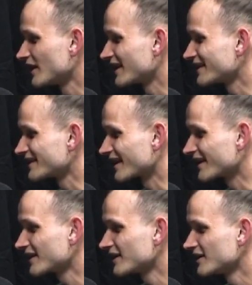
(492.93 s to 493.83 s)
But
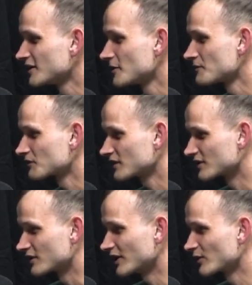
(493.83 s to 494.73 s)

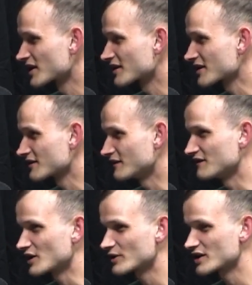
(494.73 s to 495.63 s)
it was this
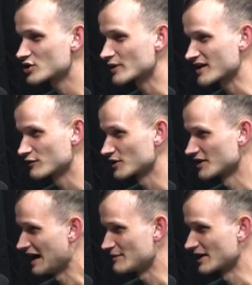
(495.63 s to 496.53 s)
very stressful
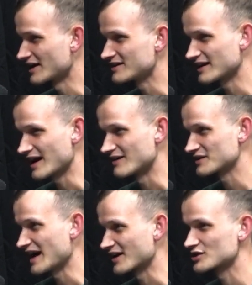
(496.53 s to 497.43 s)
time, and I did have
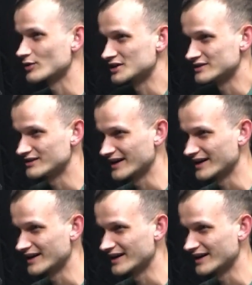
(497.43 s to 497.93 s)
to act quickly.